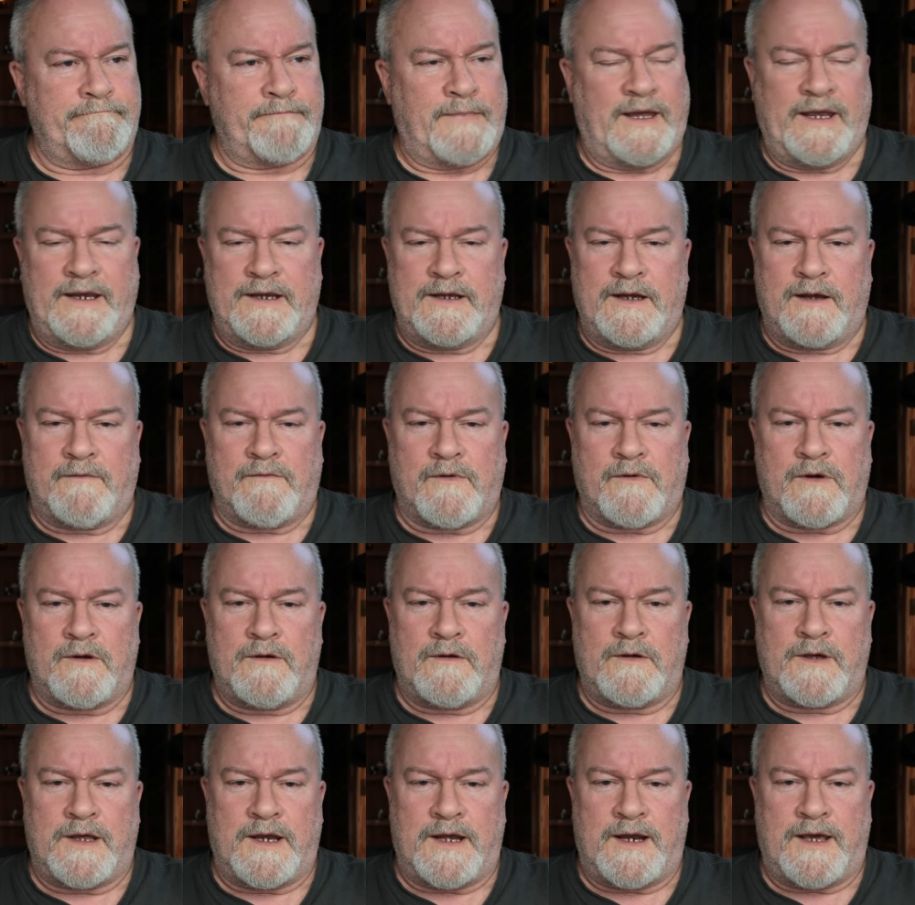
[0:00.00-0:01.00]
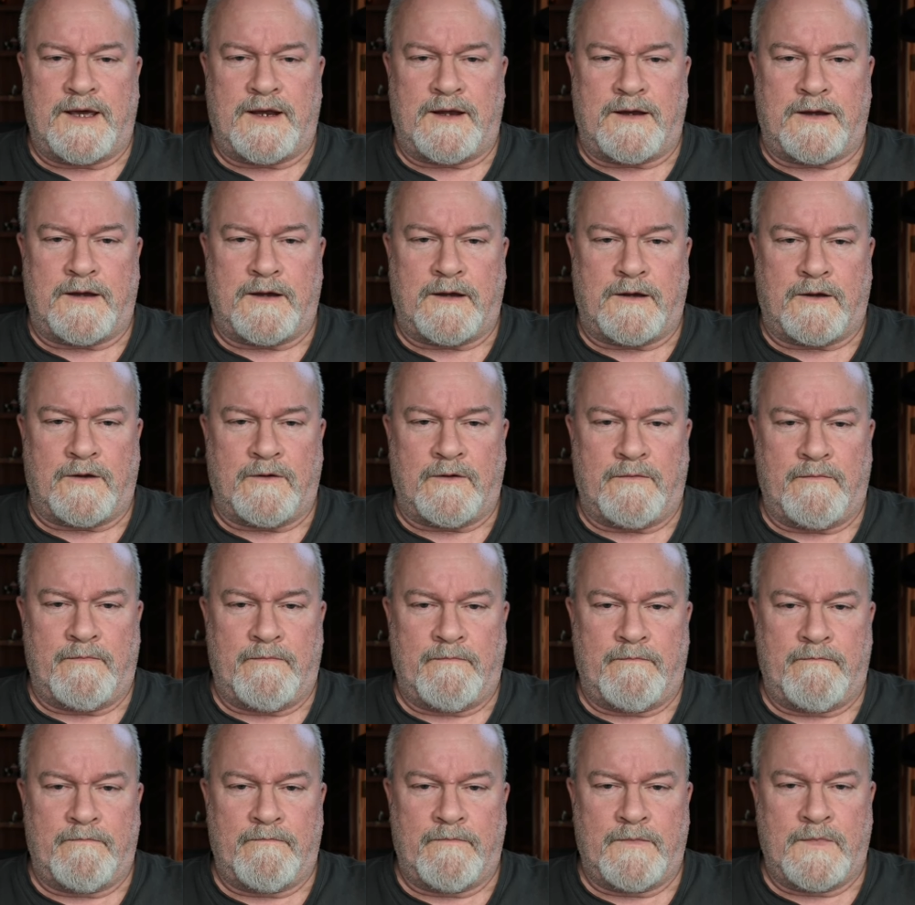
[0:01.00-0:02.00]
I ain't never gonna get out of here.
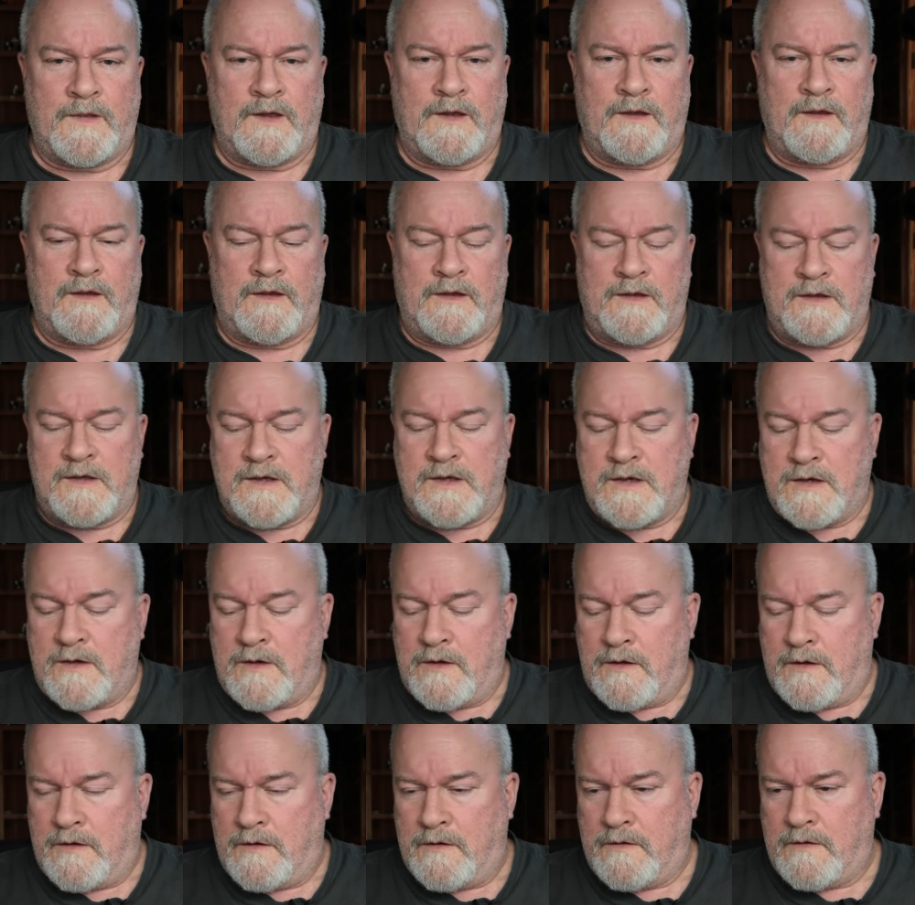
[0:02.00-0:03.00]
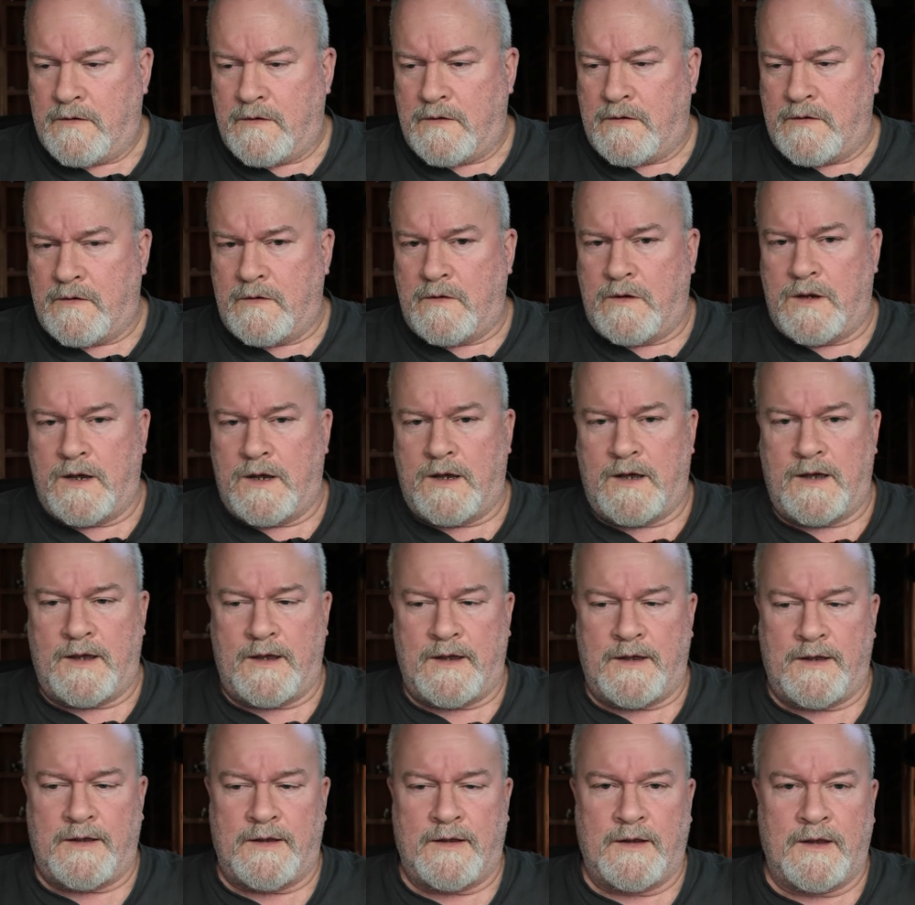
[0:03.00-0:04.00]
Whoo,
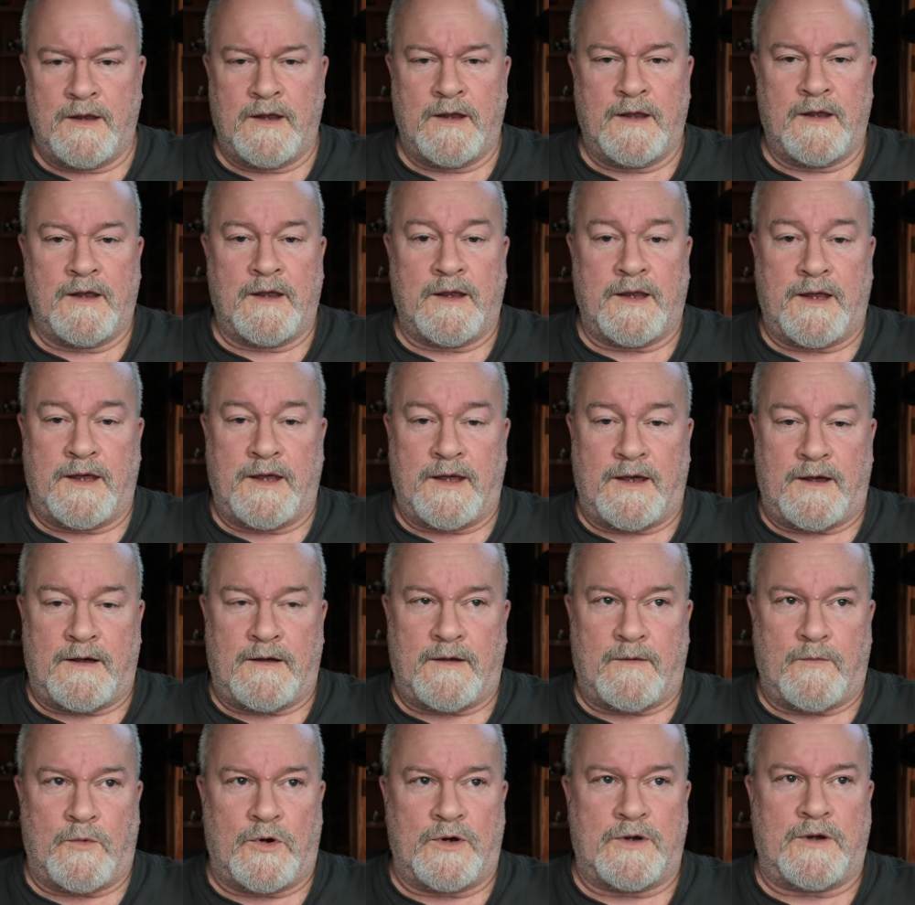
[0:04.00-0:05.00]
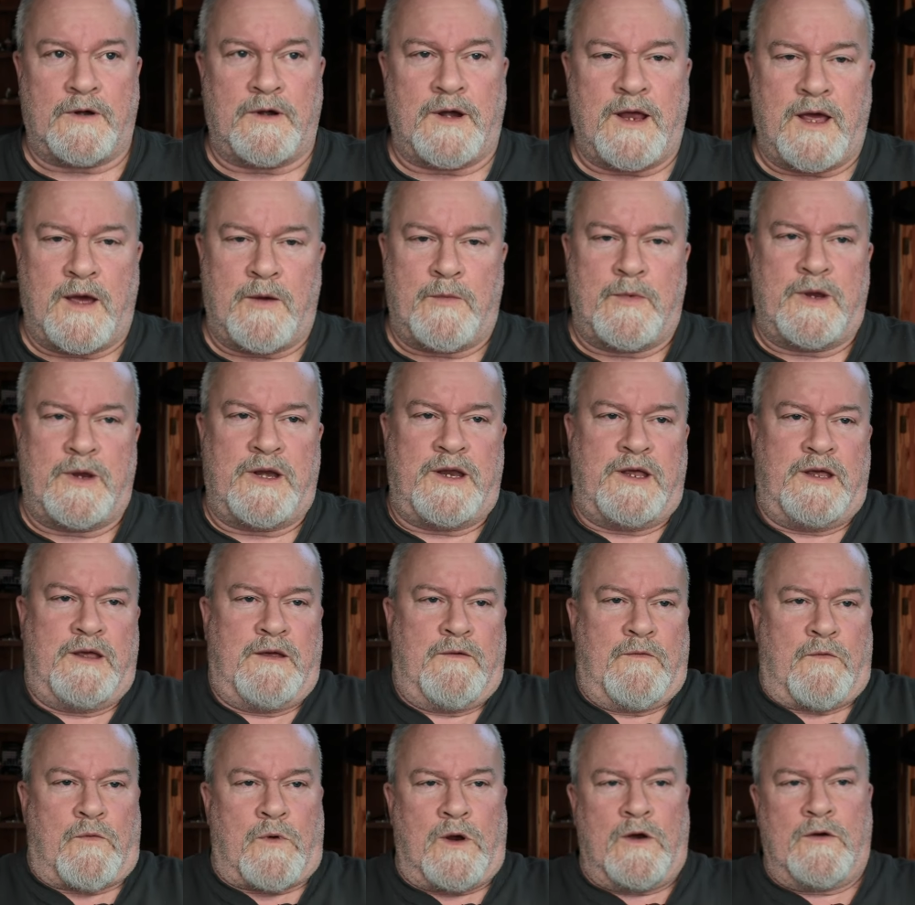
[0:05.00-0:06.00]
Yeah, I'm wondering how many
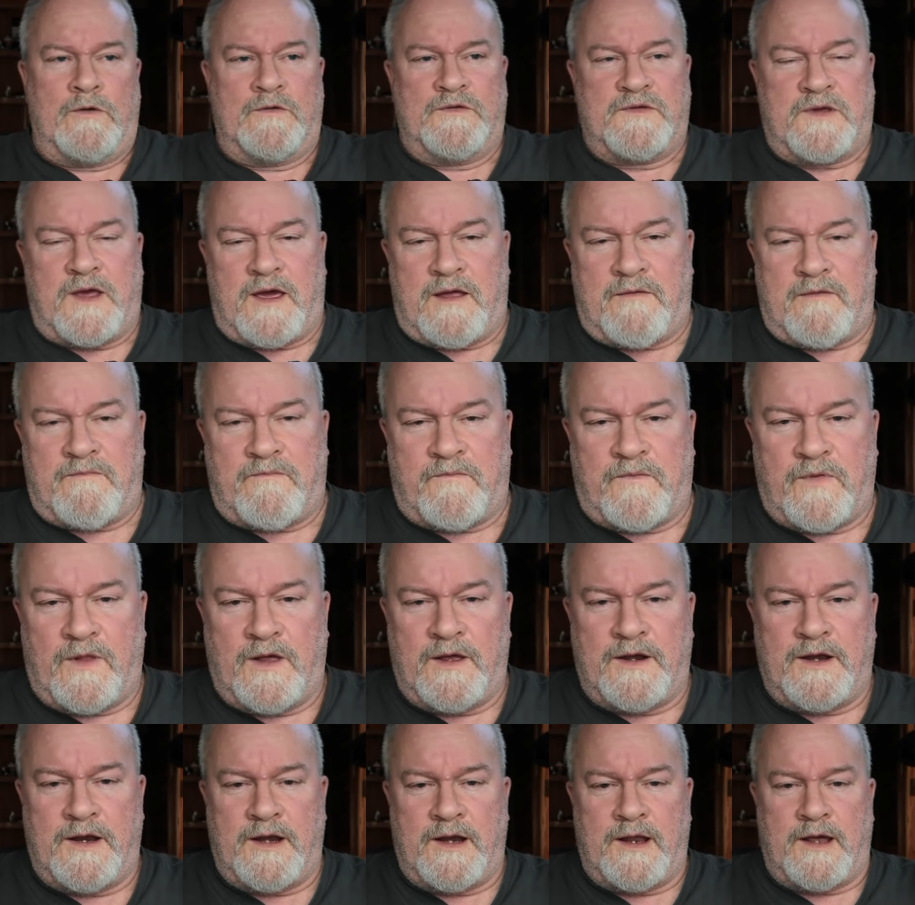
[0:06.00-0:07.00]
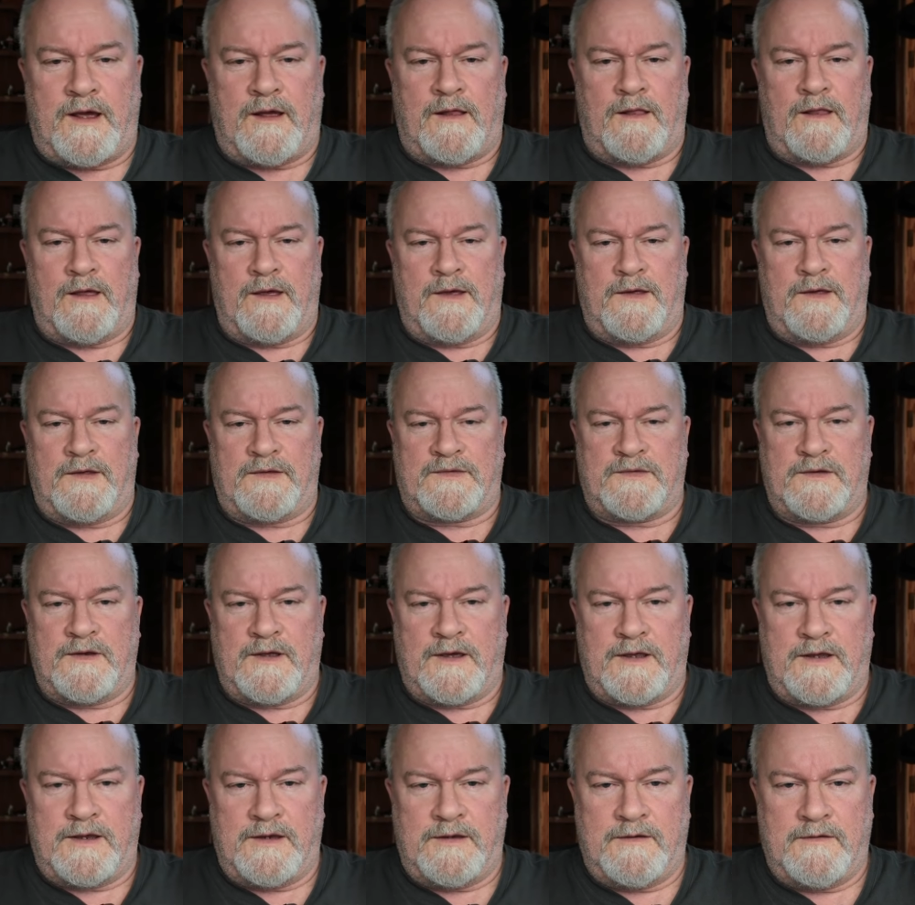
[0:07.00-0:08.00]
roads got flooded out last
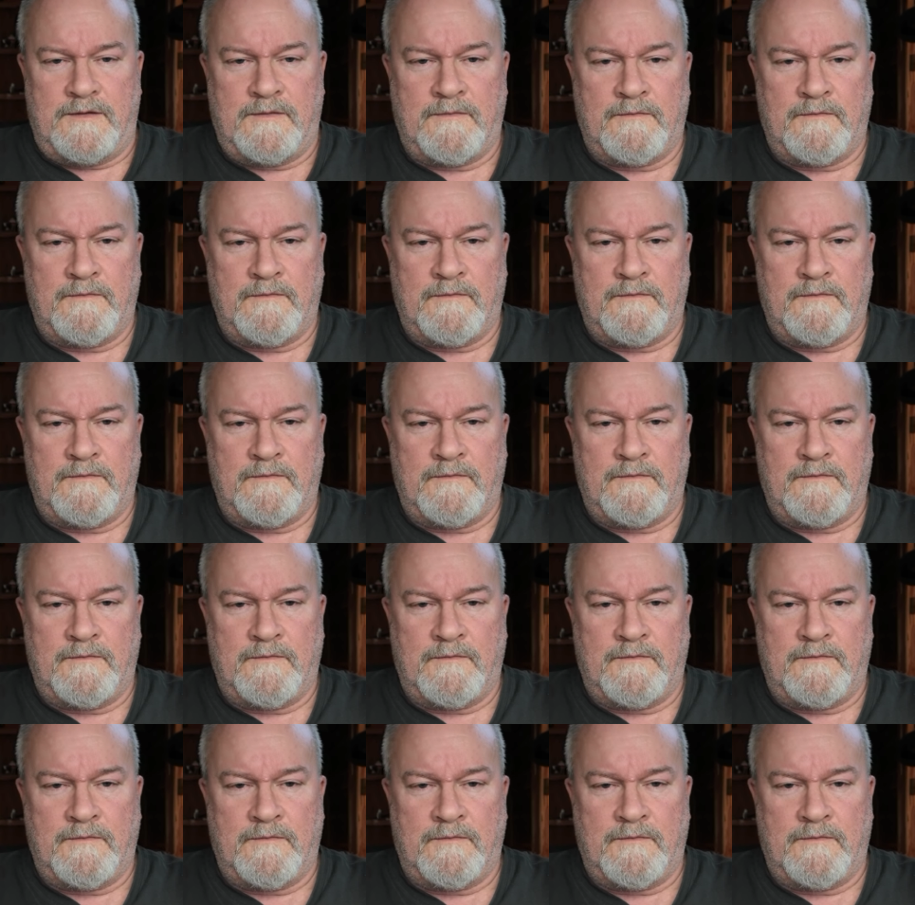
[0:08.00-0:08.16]
night.